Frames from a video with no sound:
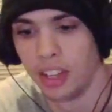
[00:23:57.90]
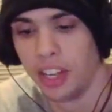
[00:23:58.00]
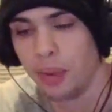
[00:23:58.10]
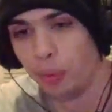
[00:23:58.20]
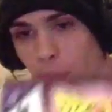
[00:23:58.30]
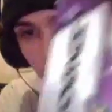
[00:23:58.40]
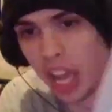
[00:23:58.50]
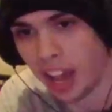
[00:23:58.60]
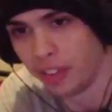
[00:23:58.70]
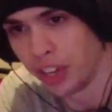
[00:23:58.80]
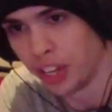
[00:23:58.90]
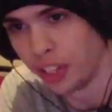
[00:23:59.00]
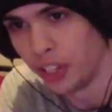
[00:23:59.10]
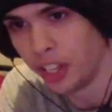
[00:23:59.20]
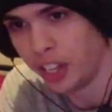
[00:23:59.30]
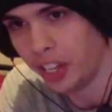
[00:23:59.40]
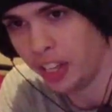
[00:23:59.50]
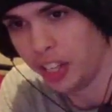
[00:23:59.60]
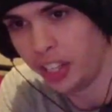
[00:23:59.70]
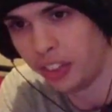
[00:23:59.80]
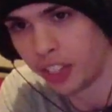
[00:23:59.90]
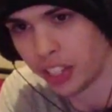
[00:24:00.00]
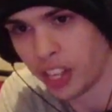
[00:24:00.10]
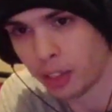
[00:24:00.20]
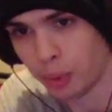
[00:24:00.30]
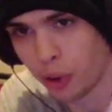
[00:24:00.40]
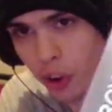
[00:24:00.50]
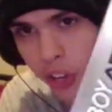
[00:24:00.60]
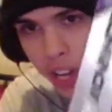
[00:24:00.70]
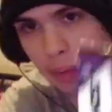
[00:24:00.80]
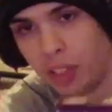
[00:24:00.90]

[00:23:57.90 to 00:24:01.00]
And then we have, yay, the collectible card game.